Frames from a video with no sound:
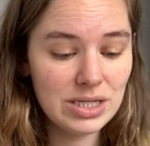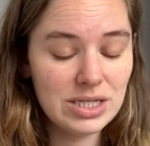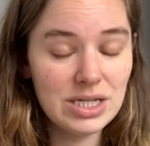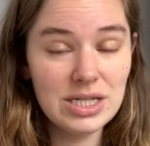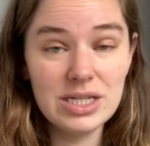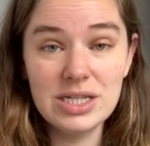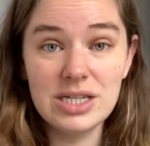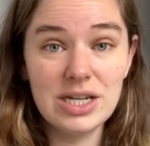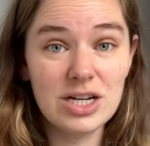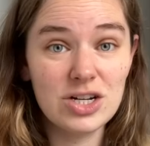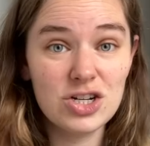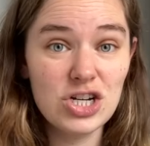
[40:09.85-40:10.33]
This
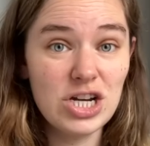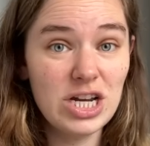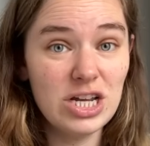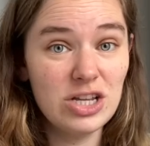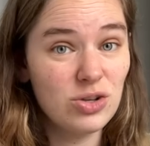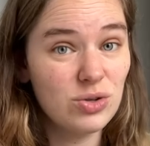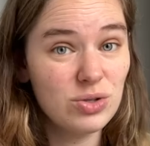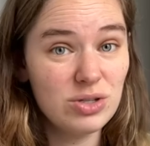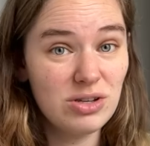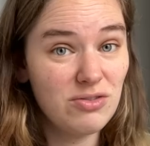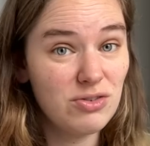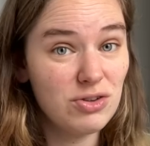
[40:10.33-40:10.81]
is actually
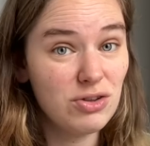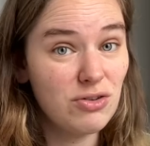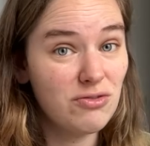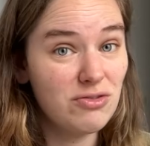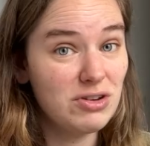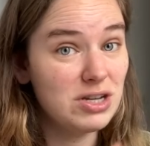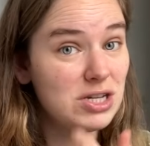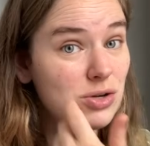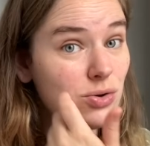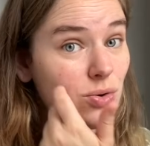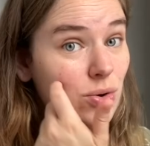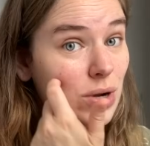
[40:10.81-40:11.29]
not even the
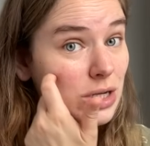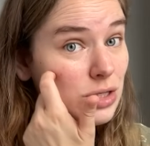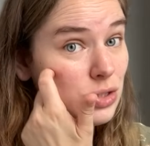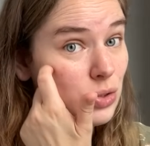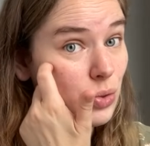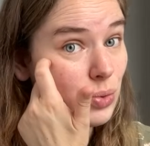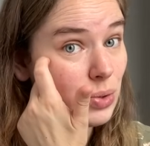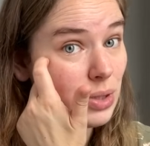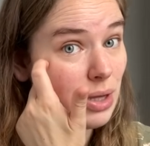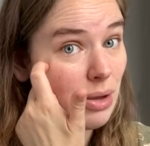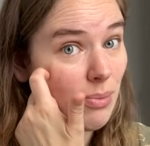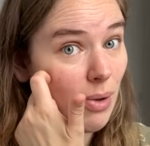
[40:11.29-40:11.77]
video I
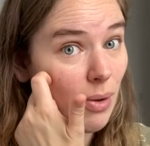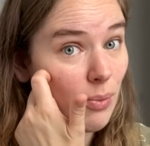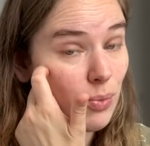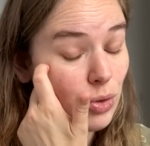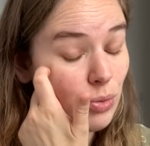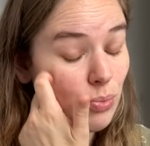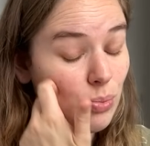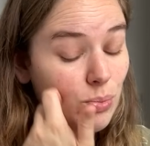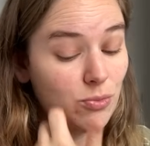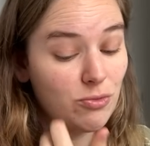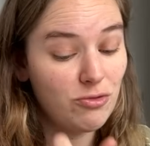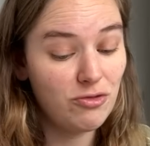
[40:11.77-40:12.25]
told them I
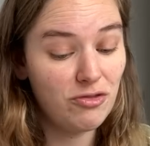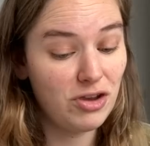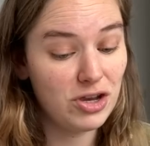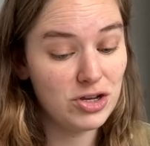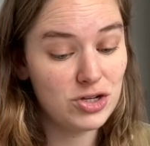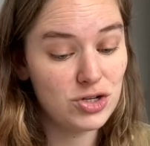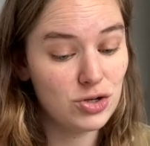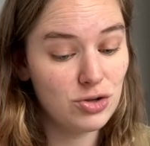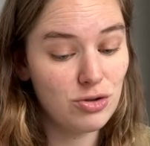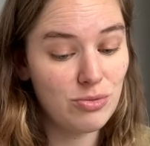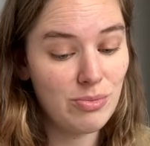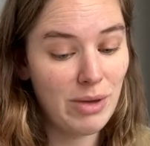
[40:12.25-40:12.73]
would
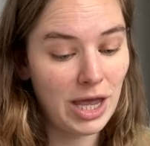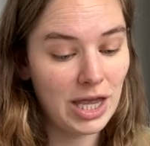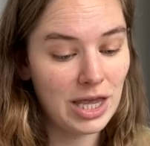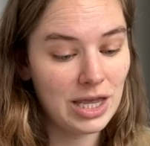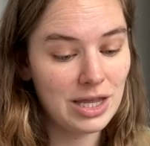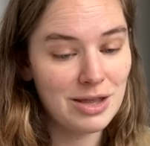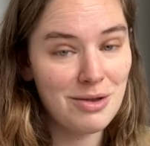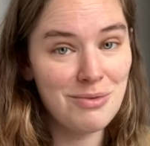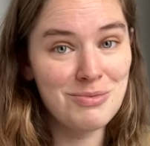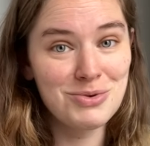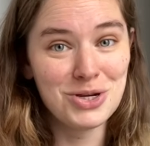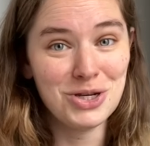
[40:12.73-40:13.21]
feature the bag
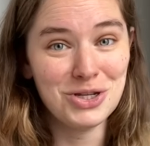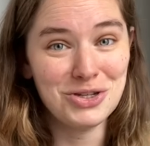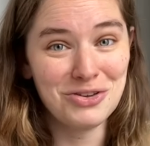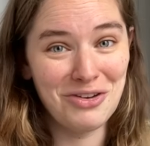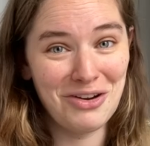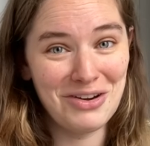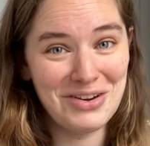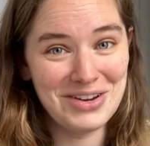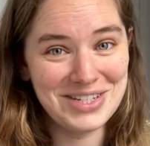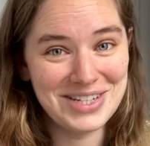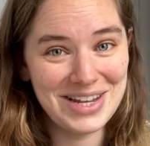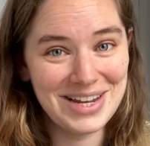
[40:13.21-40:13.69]
in. I'm just
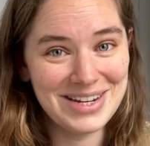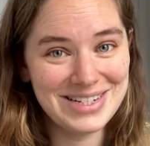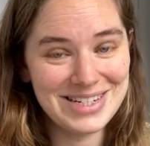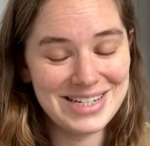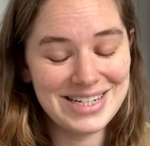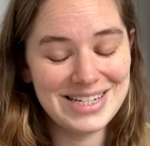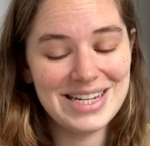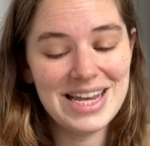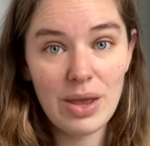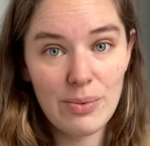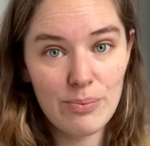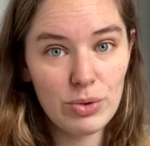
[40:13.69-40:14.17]
very
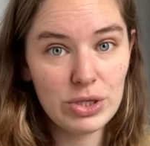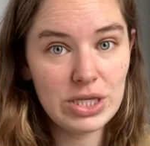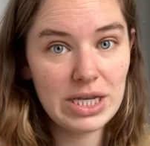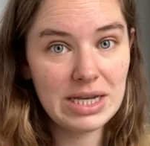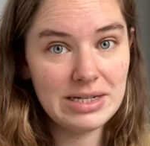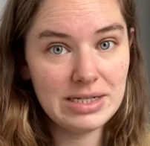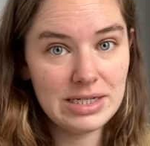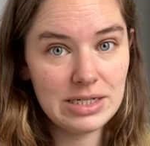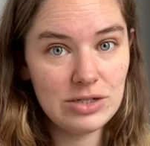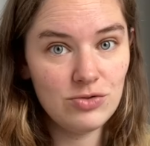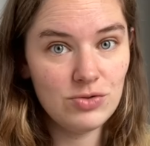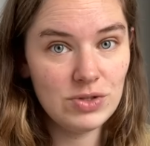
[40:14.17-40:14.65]
excited. But I
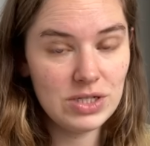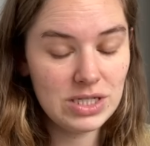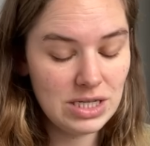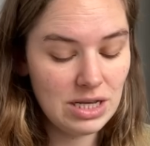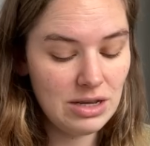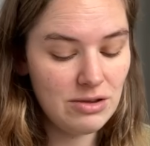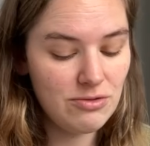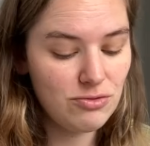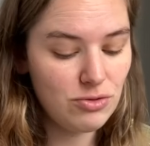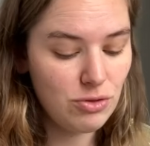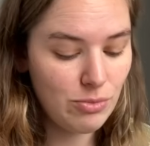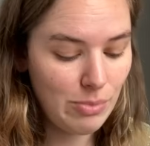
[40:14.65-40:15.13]
did
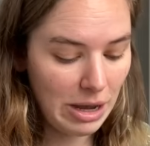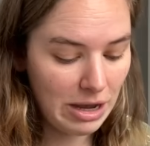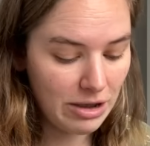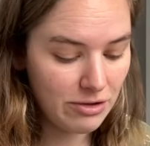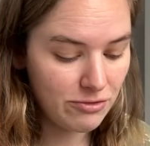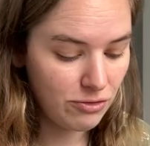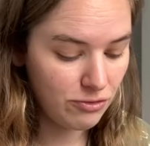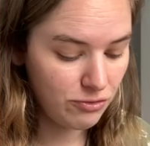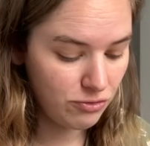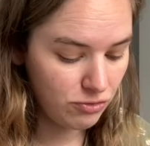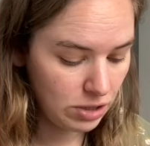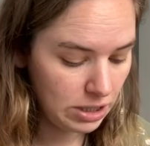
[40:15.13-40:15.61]
receive the bag
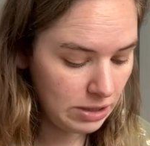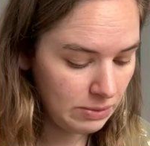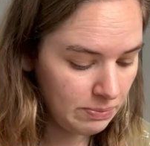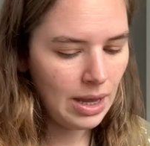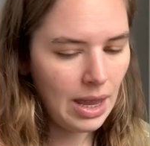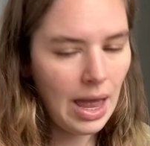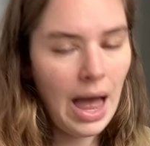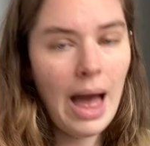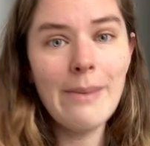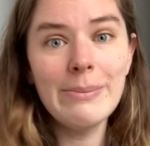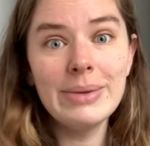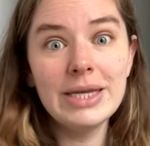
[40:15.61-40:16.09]
for free.
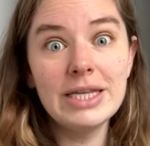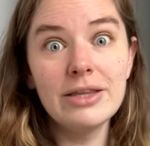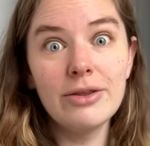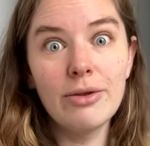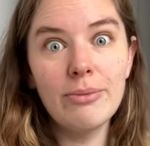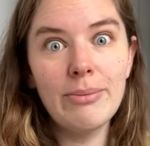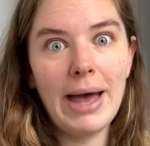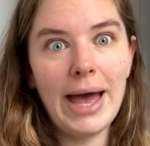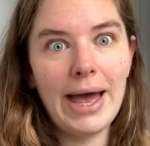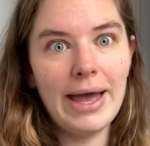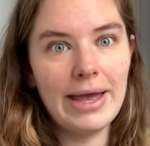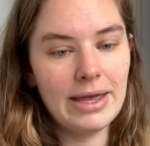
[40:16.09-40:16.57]
I mean the
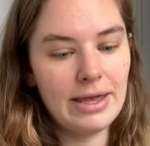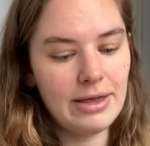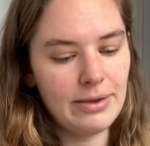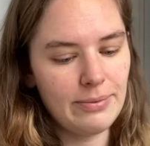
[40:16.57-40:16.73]
bag.